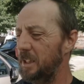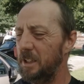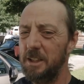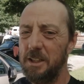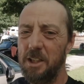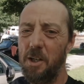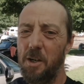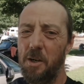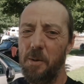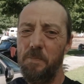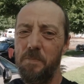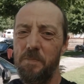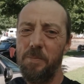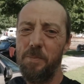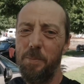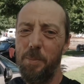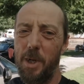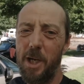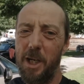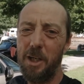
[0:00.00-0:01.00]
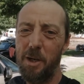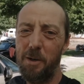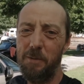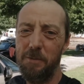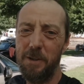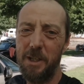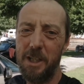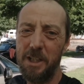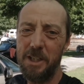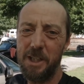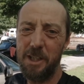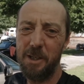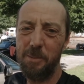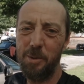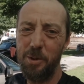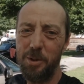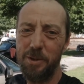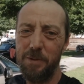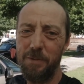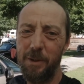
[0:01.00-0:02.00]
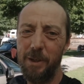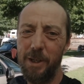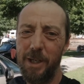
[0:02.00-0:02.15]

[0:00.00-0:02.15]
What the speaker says: So, bit of confidence and a boost for